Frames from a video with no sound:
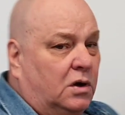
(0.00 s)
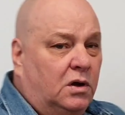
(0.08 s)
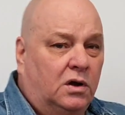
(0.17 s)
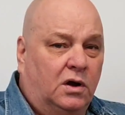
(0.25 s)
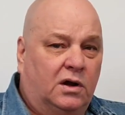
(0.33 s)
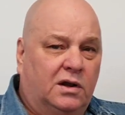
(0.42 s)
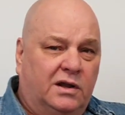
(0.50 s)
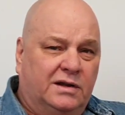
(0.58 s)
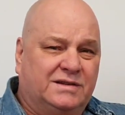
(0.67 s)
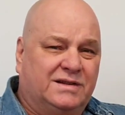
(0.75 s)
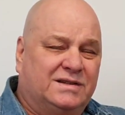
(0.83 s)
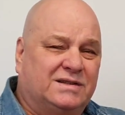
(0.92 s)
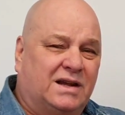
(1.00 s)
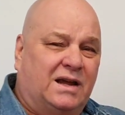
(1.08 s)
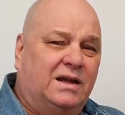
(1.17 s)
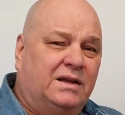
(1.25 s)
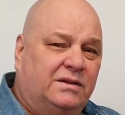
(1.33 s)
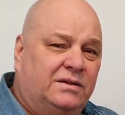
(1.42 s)
I like to
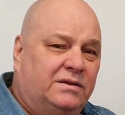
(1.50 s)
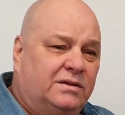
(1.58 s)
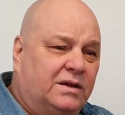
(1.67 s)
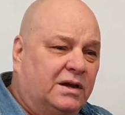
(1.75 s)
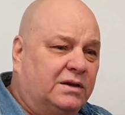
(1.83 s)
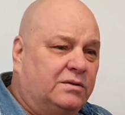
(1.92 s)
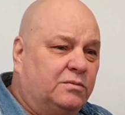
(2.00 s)
say that